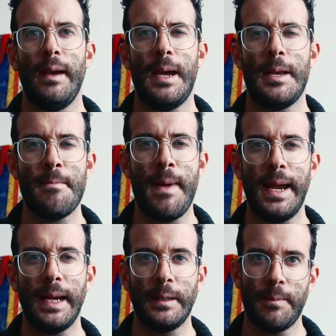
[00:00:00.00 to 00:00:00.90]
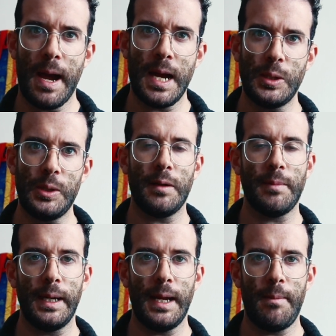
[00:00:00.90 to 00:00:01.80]
And by expand to your
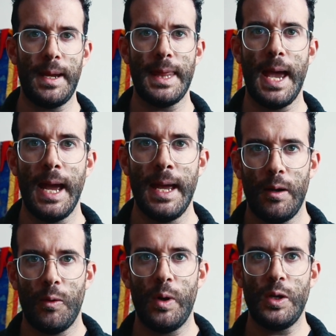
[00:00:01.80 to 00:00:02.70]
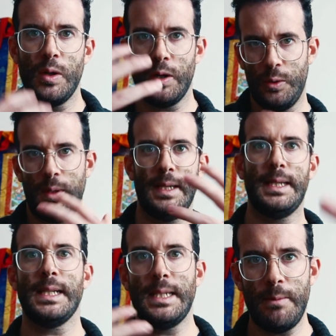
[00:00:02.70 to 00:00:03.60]
body, I mean that when you're doing this
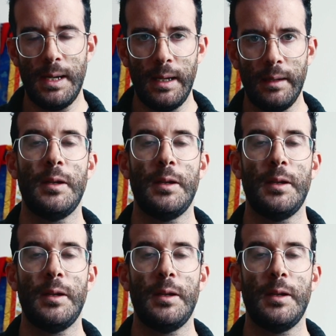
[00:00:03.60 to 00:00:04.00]
activity,